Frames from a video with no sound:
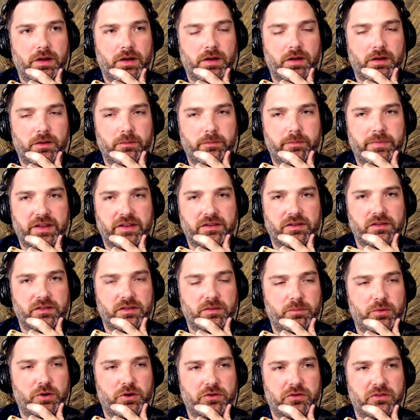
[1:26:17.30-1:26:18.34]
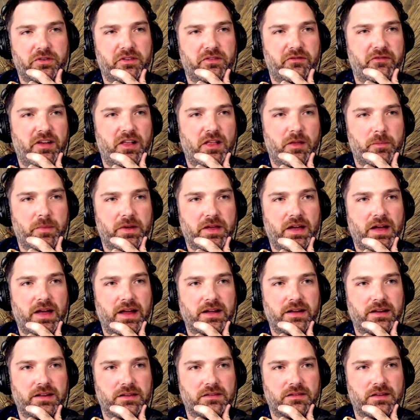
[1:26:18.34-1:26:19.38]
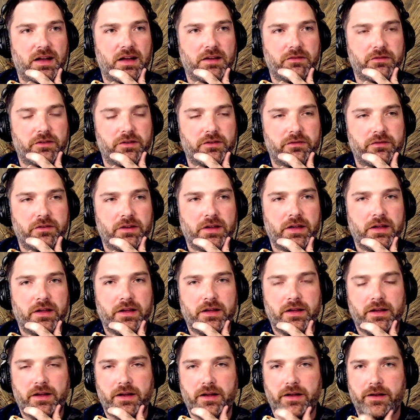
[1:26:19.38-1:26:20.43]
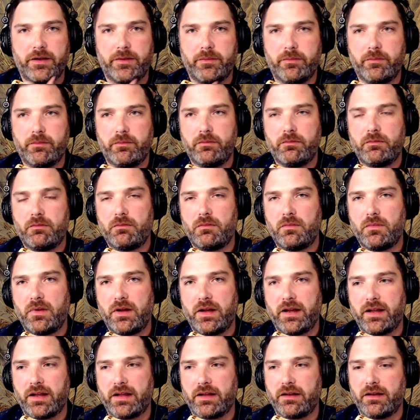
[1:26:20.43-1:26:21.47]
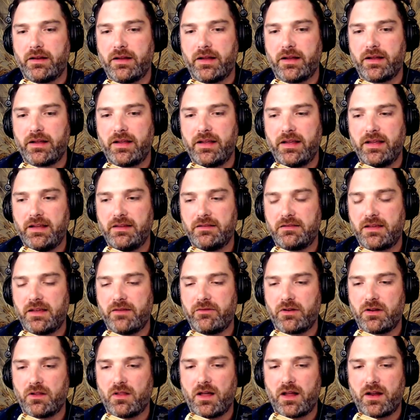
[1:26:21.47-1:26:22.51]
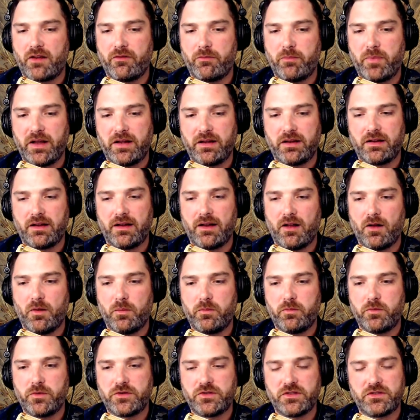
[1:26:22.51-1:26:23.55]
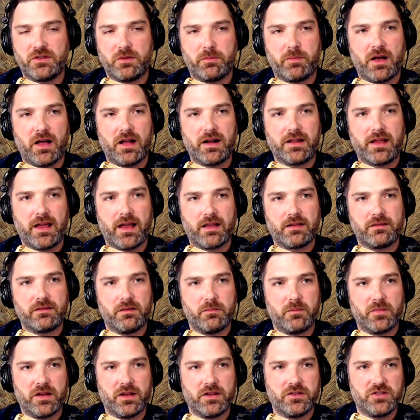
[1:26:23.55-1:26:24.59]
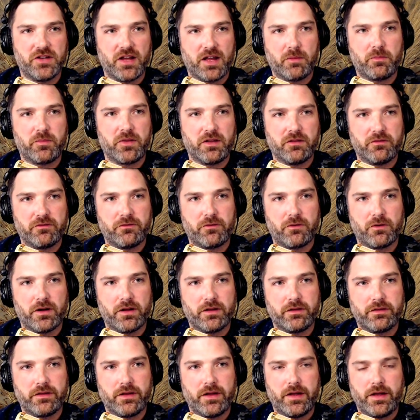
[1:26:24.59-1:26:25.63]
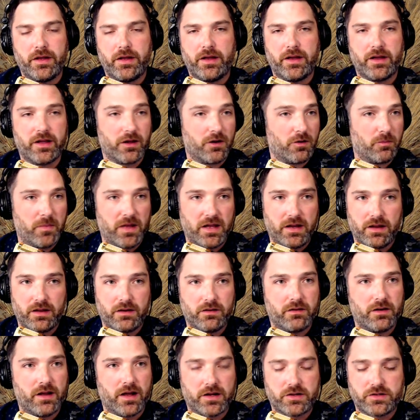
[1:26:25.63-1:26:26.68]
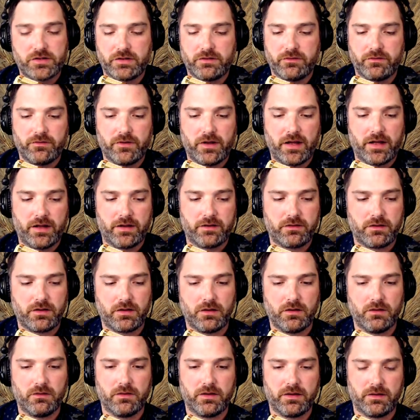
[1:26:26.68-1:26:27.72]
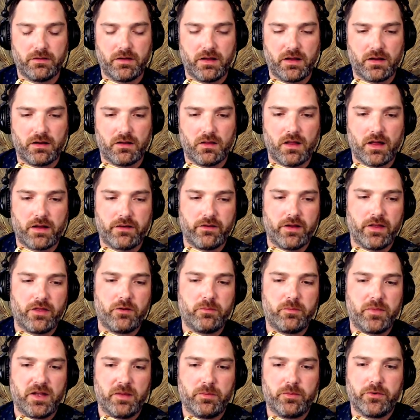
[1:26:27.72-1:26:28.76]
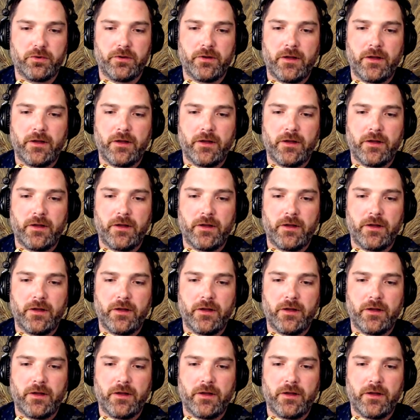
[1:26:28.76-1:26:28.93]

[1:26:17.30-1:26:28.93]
business and personal development ideas off of. And he's given a lot of opinion and help with just the podcast and been a champion for us. Made an introduction to you and a lot of other people,